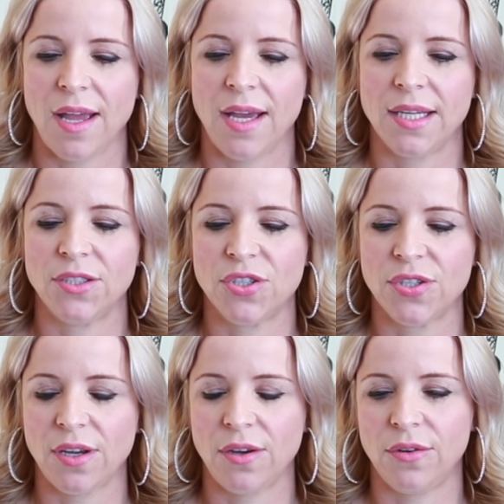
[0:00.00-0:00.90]
And
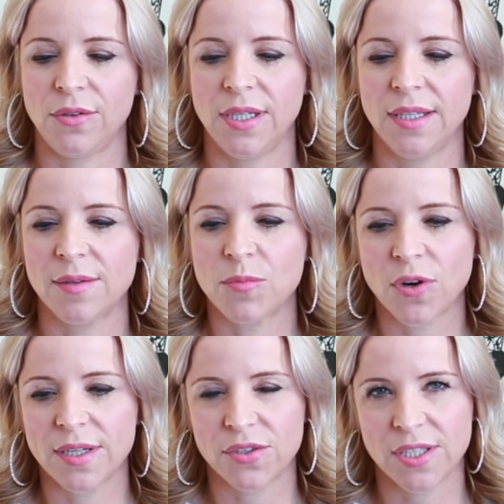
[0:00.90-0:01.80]
so the
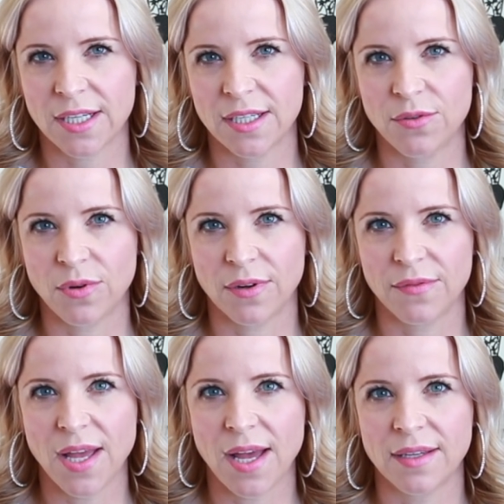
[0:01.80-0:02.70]
more understanding you are
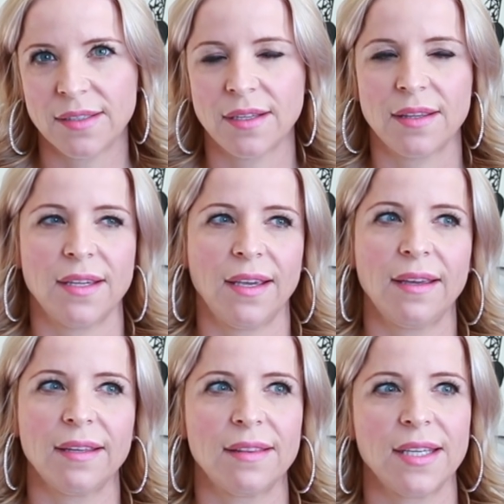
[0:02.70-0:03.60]
of that, I
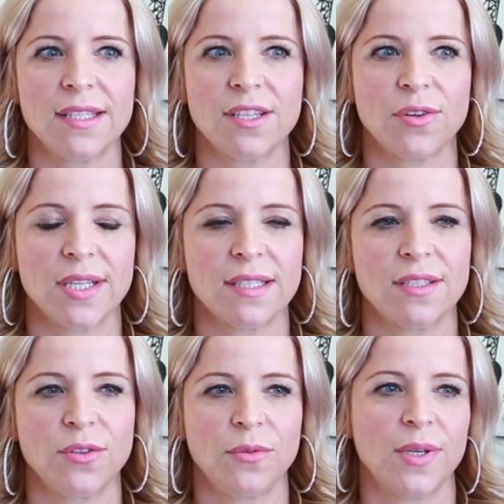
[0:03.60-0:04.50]
think the easier it is
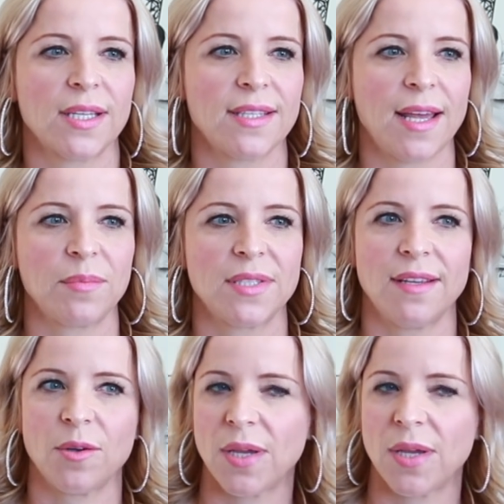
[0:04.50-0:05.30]
to accept their